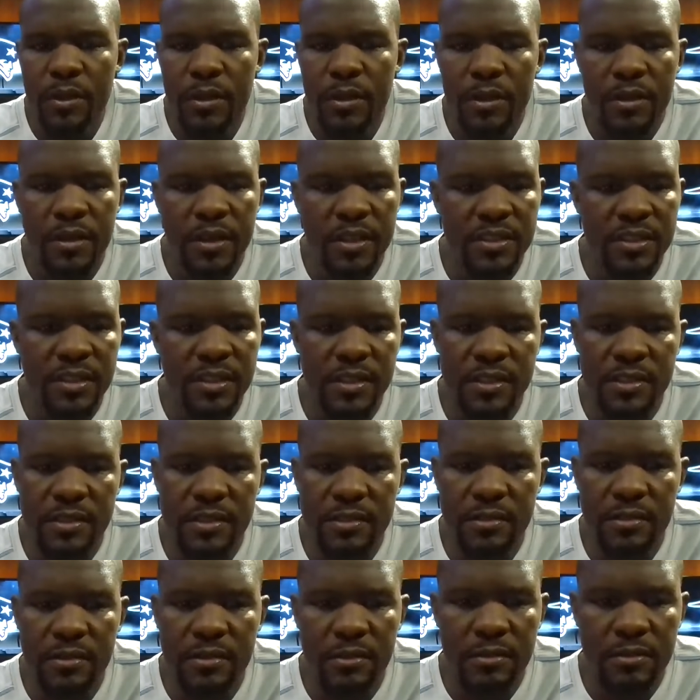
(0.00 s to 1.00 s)
This is
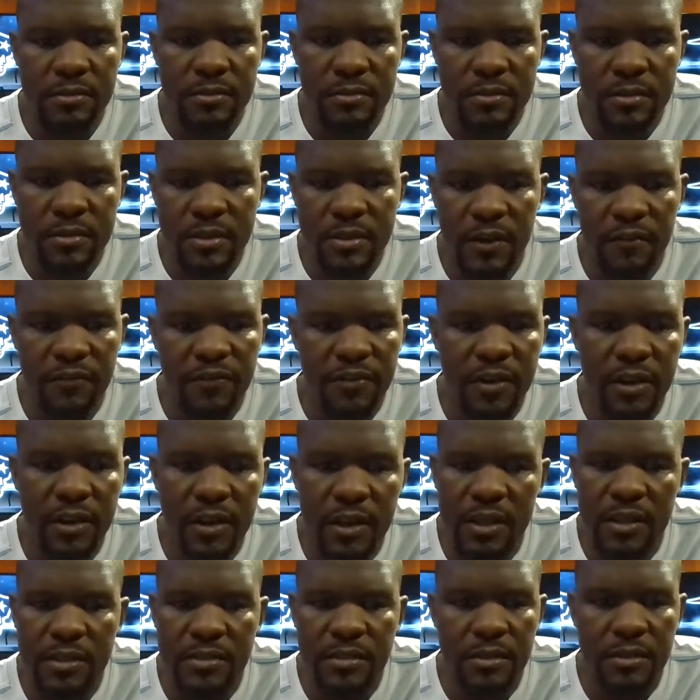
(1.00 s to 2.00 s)

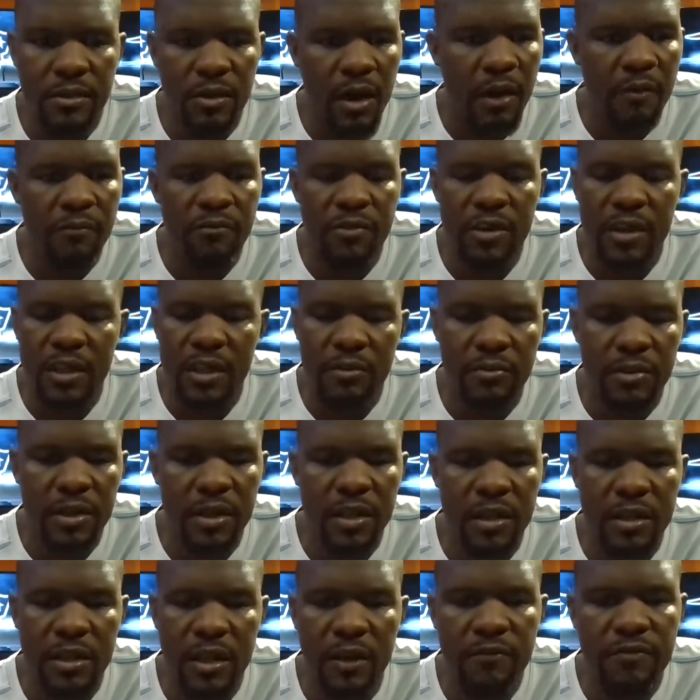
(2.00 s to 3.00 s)
definitely, I really, really
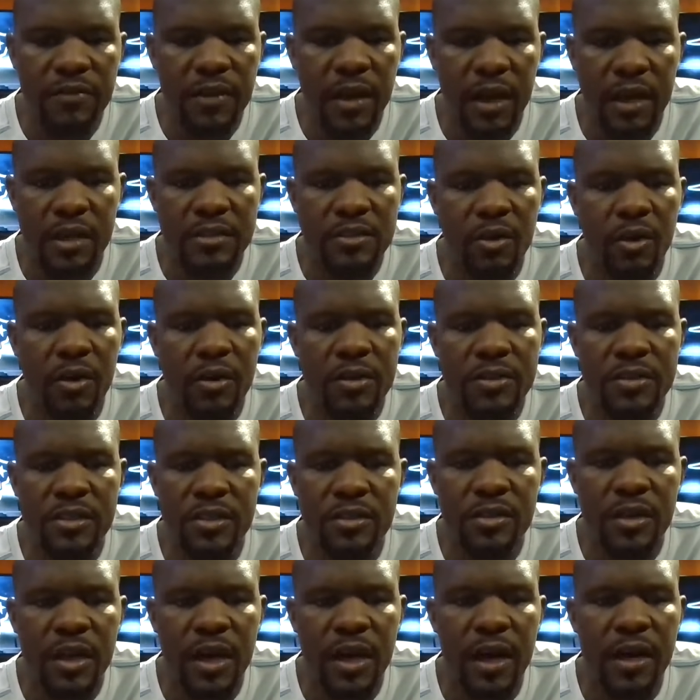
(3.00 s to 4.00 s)
love kind of talking to
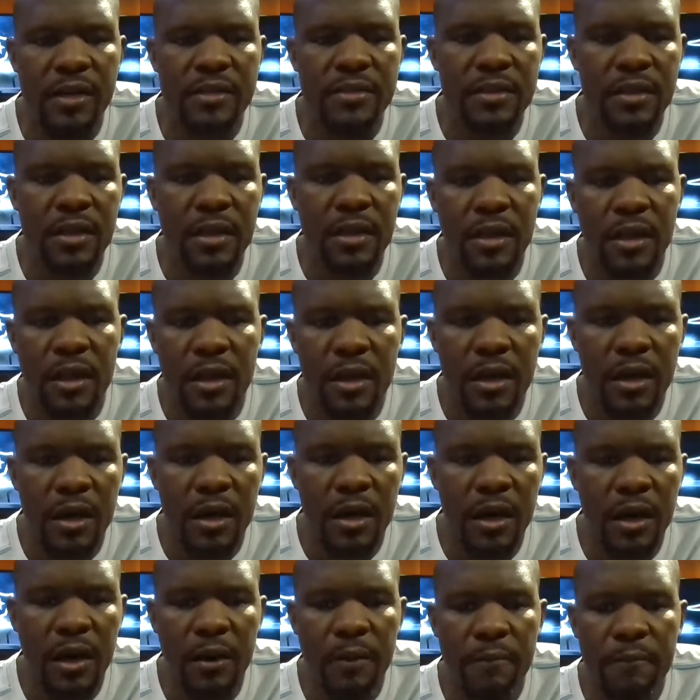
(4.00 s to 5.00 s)
you guys.
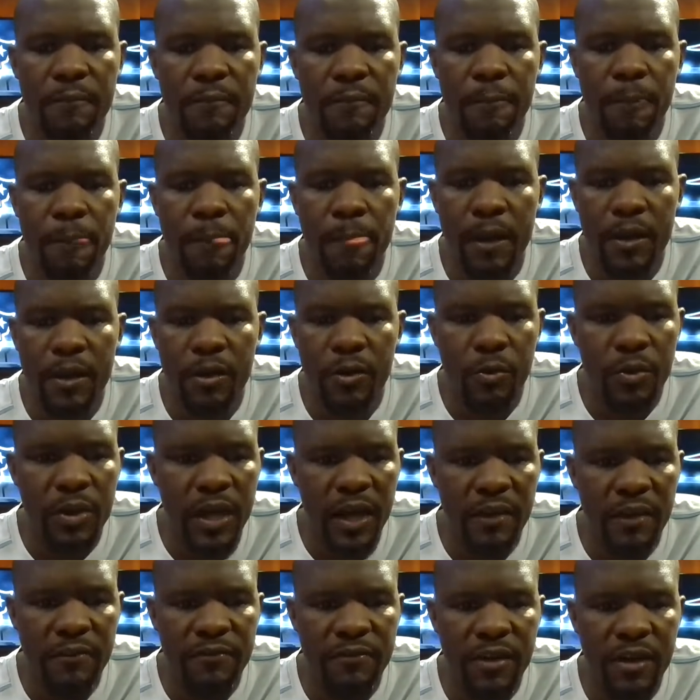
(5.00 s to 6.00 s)
I know we
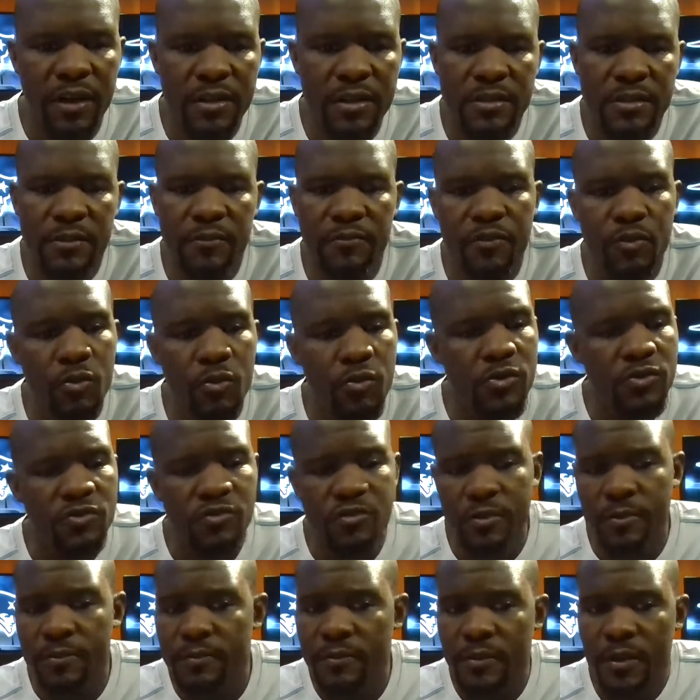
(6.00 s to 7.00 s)
have some viewers
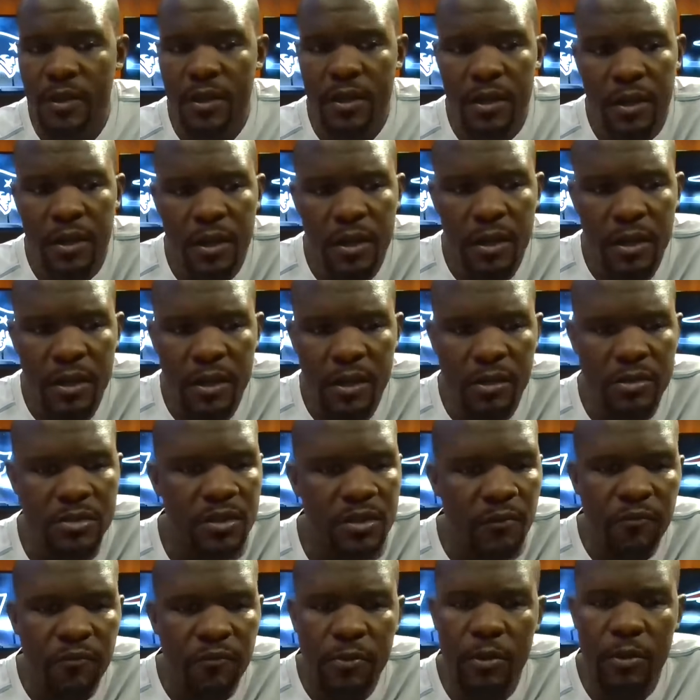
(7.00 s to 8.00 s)
from, some
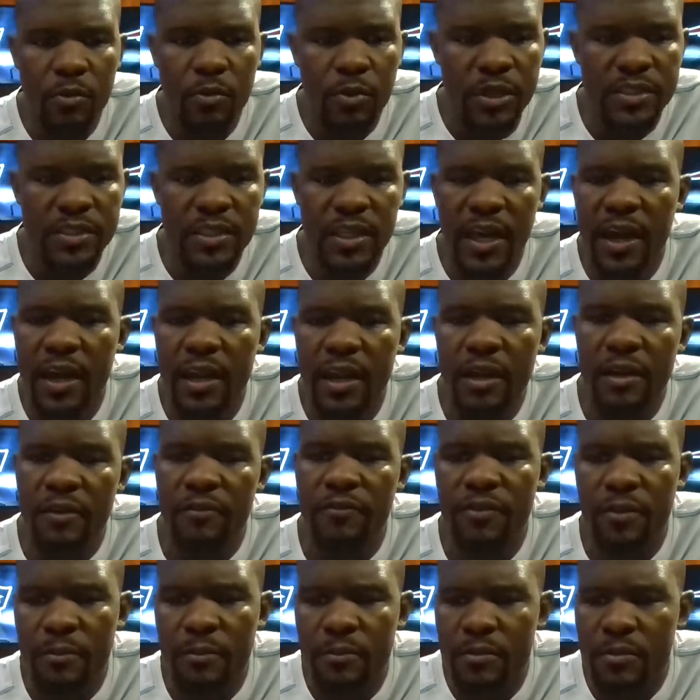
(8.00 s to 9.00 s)
from Louisiana,
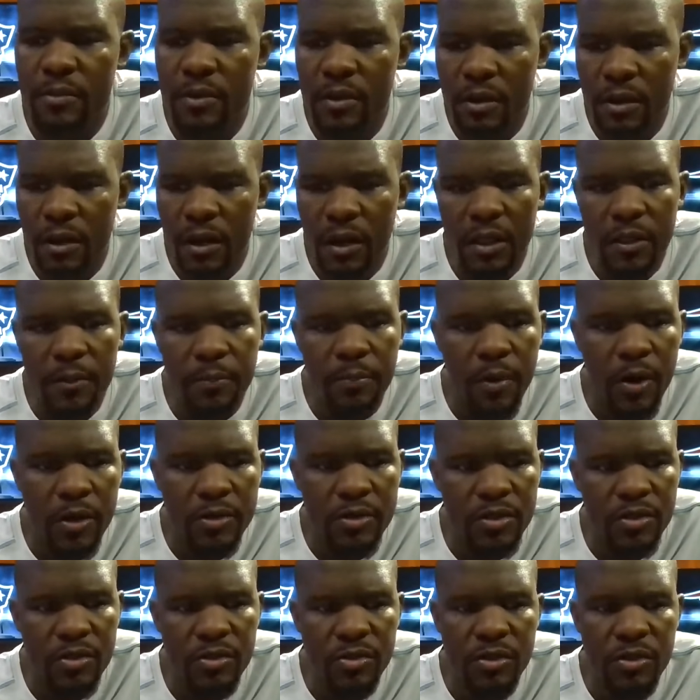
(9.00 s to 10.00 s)
from, other parts
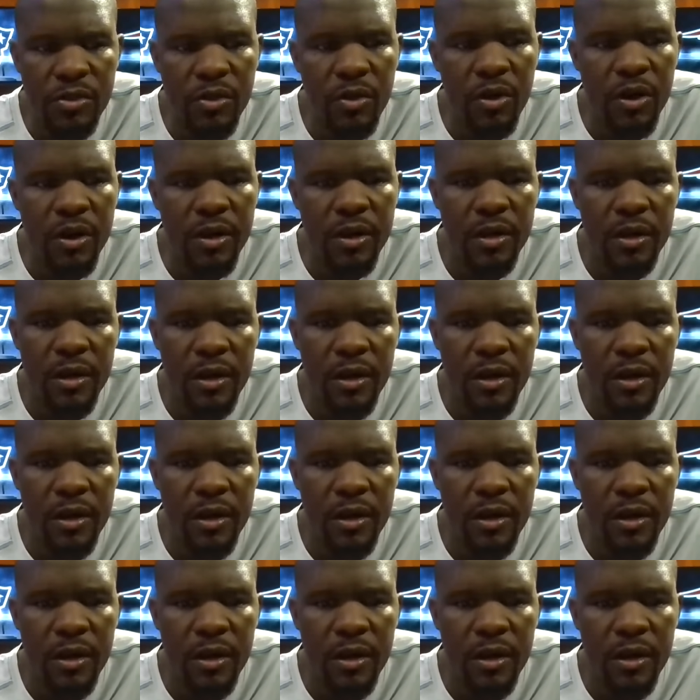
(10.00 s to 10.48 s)
of New York.